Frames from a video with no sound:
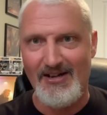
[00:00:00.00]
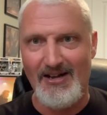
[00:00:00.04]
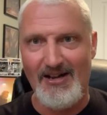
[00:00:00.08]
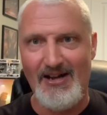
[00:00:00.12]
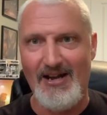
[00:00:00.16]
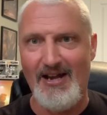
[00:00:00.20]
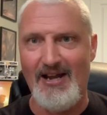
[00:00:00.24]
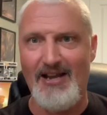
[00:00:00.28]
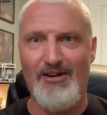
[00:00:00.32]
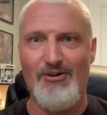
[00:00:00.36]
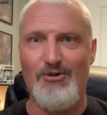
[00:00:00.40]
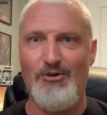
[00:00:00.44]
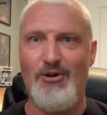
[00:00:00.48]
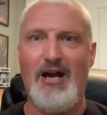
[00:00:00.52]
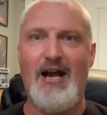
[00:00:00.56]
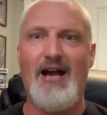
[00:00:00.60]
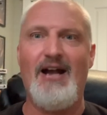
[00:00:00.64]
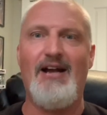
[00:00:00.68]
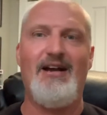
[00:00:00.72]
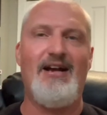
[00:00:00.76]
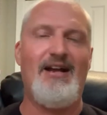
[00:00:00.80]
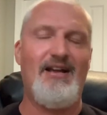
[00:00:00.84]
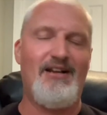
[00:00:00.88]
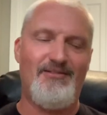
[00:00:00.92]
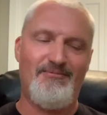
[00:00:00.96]
I don't, I,
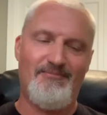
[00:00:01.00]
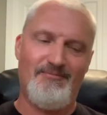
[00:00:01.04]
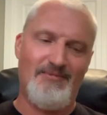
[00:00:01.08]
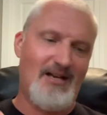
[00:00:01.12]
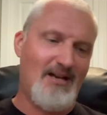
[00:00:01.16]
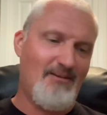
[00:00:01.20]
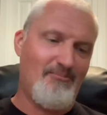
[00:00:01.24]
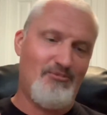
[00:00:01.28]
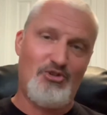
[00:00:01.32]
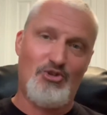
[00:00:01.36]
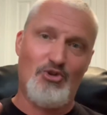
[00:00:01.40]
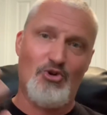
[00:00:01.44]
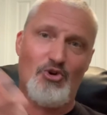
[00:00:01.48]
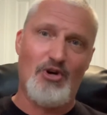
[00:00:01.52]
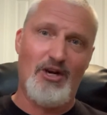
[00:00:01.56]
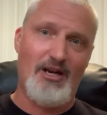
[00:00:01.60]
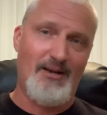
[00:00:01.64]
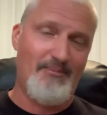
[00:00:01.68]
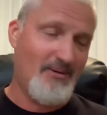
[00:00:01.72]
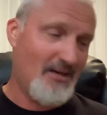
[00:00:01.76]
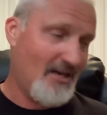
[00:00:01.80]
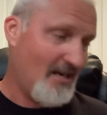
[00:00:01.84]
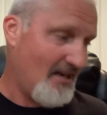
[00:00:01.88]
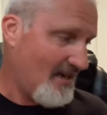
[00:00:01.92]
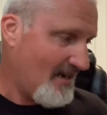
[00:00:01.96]
I, I'm sorry,
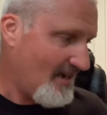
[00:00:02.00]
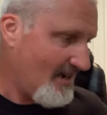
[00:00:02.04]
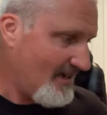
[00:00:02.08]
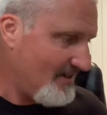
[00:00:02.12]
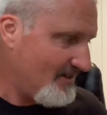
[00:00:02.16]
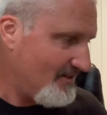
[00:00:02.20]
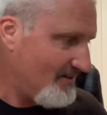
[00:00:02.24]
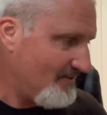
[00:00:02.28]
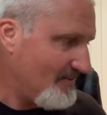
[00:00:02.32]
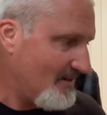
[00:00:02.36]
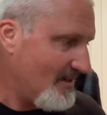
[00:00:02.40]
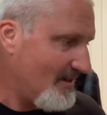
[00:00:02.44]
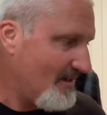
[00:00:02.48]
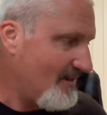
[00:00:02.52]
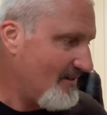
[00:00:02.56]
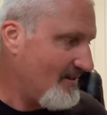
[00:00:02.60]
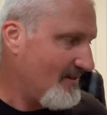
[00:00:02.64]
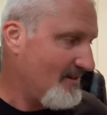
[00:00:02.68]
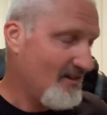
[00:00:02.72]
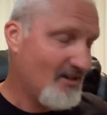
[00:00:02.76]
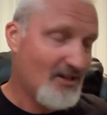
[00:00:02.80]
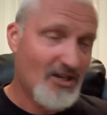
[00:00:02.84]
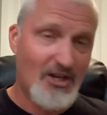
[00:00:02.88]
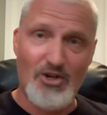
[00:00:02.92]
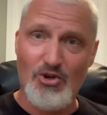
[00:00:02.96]
but I, I,
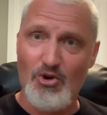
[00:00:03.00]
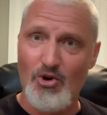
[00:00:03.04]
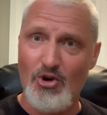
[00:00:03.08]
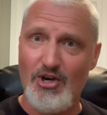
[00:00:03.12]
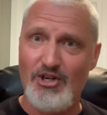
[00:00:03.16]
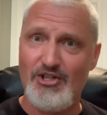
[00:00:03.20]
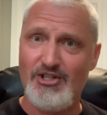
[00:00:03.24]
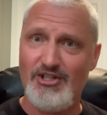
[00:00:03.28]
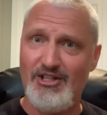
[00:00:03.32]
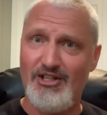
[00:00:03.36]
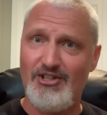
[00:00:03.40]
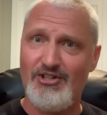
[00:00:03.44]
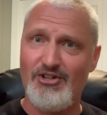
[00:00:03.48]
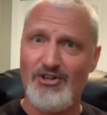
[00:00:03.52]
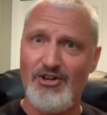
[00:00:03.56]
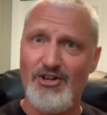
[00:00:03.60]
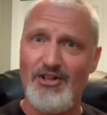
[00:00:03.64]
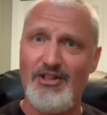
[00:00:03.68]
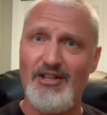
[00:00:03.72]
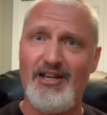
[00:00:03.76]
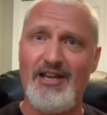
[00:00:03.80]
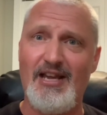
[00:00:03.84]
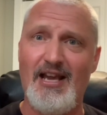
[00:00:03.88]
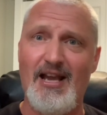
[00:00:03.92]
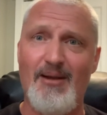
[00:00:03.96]
of course, you turn
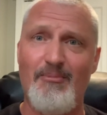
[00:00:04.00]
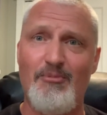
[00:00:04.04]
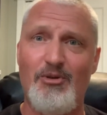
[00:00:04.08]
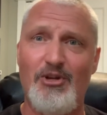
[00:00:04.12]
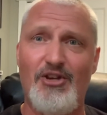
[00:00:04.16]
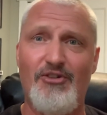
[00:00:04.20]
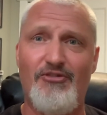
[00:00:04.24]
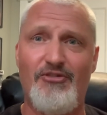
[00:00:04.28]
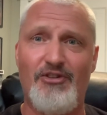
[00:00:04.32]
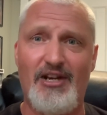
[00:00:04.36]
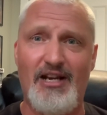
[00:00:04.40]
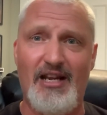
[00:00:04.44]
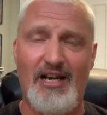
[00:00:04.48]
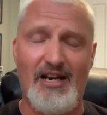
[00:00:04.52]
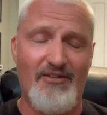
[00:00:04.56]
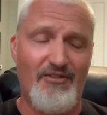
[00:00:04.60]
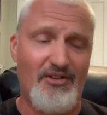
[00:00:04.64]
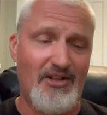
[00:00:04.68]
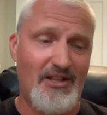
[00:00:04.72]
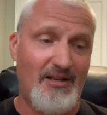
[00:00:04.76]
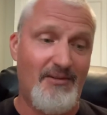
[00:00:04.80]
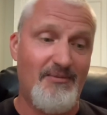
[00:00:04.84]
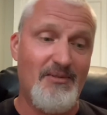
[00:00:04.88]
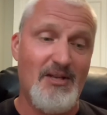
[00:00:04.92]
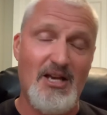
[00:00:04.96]
on the camera, you forget
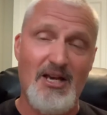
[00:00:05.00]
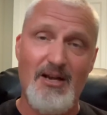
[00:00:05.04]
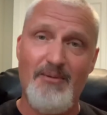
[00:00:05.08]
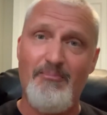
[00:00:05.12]
everything.